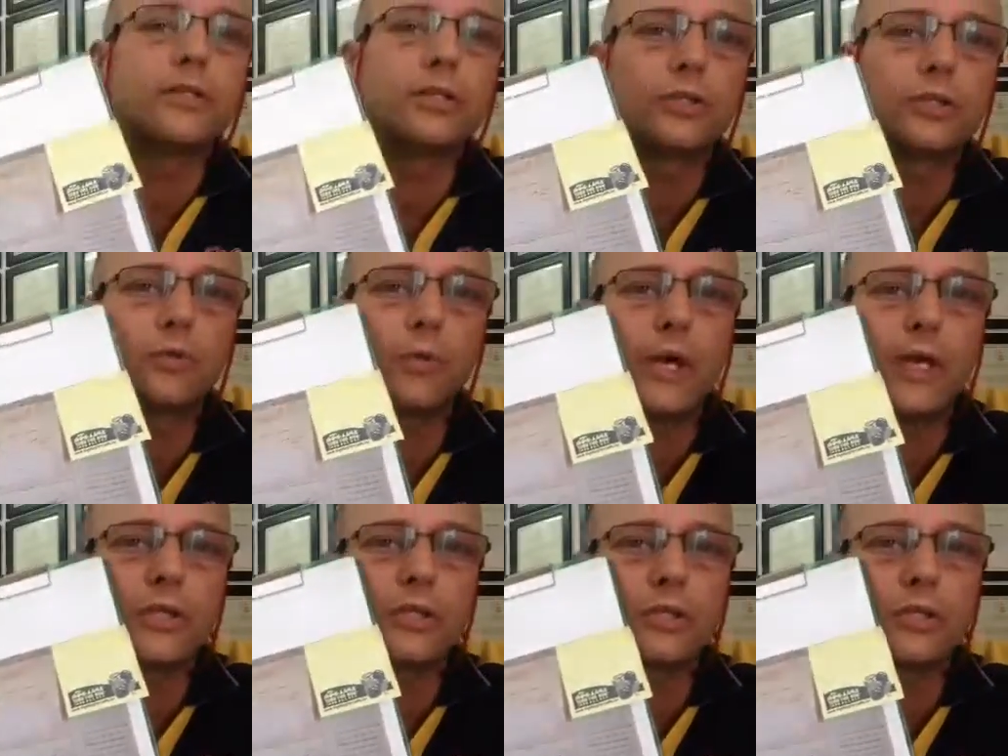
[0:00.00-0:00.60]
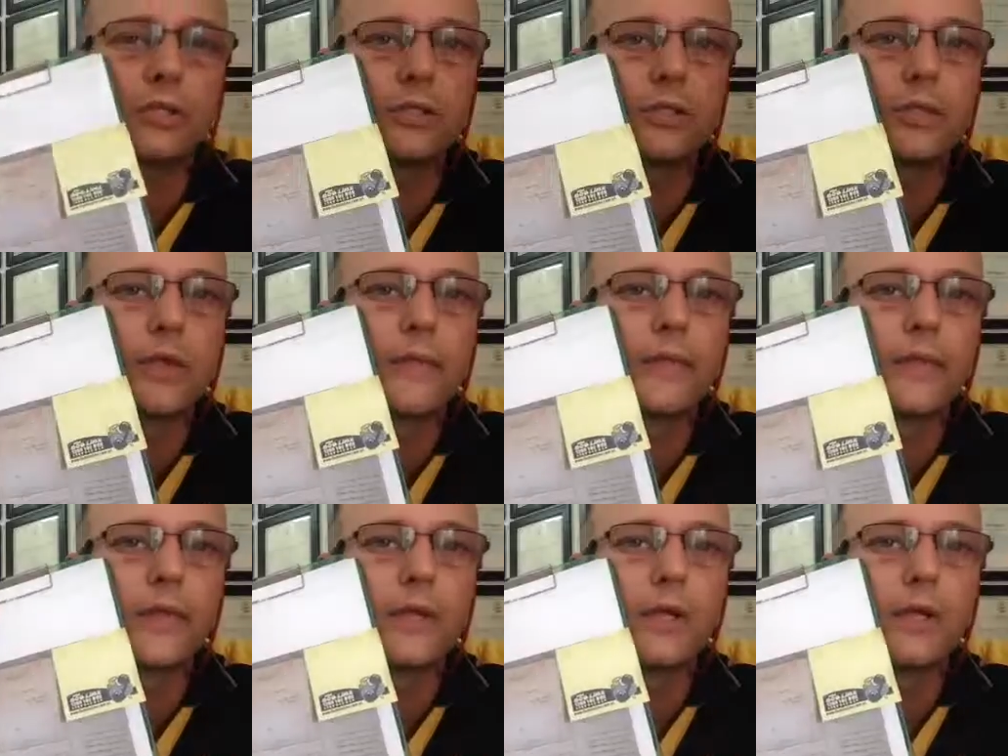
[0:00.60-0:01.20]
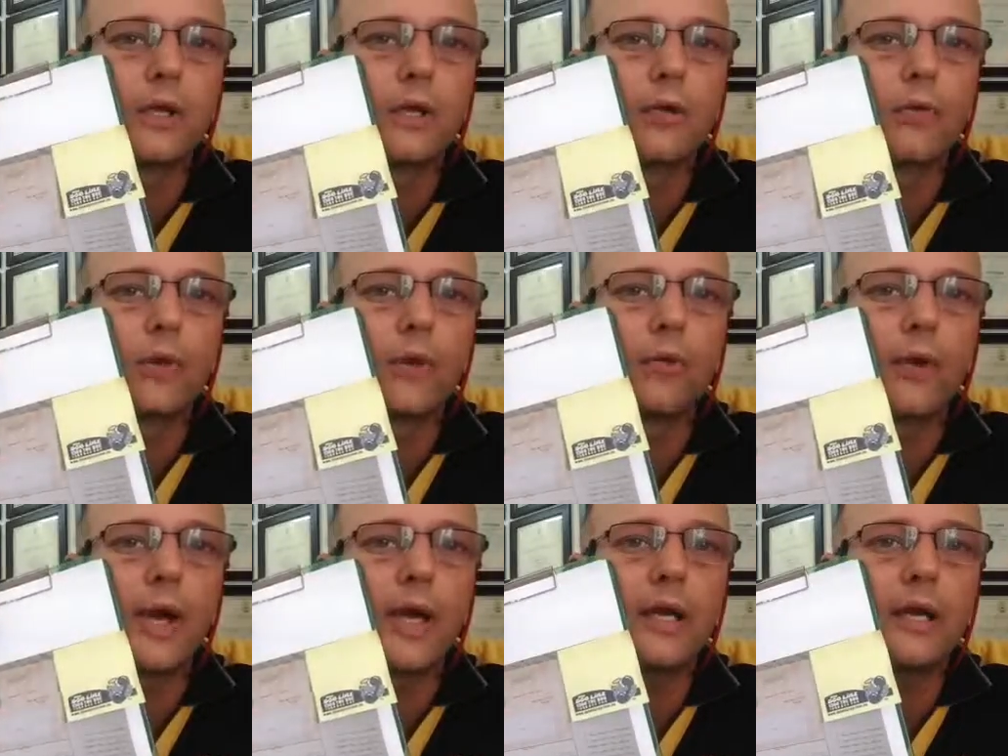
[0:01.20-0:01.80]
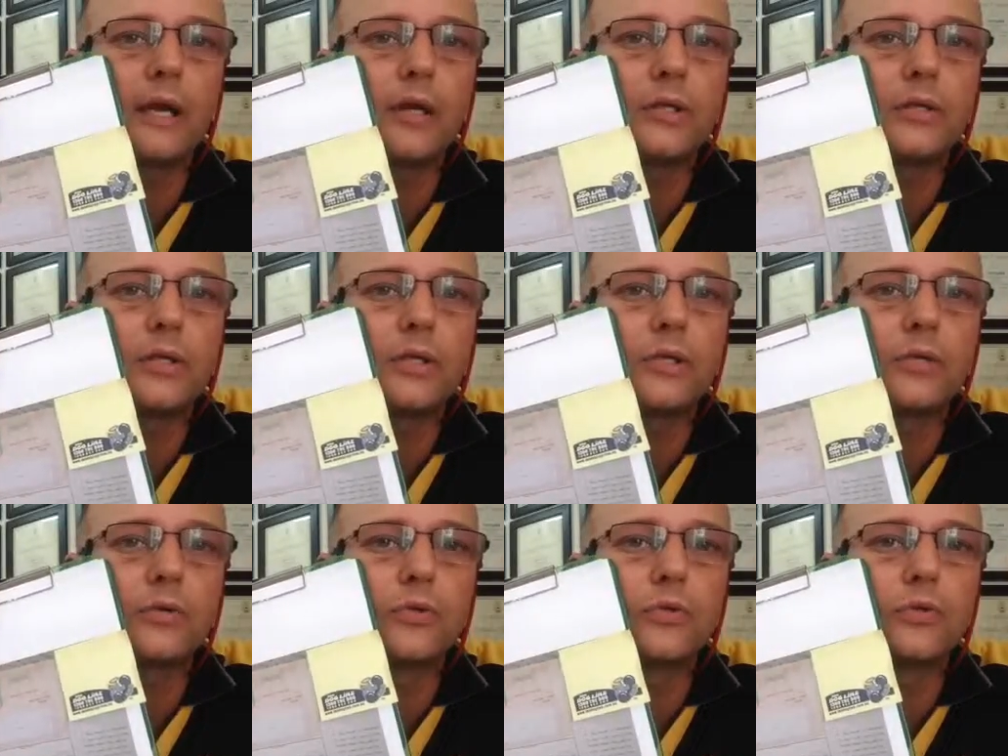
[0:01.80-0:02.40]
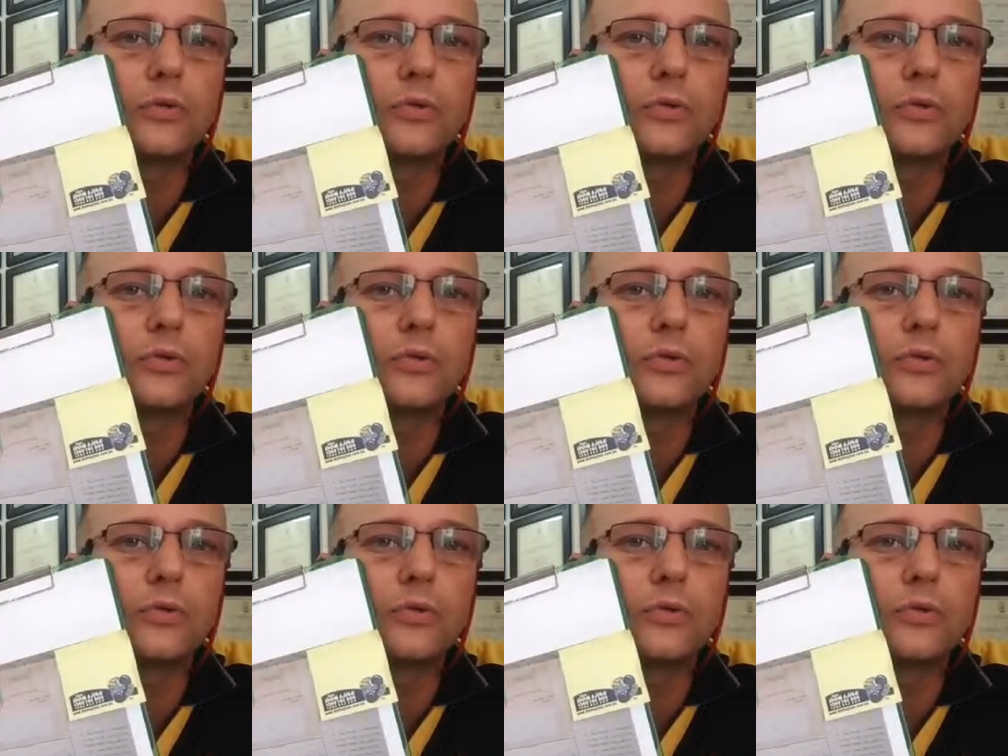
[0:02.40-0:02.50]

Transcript: situations where radio signals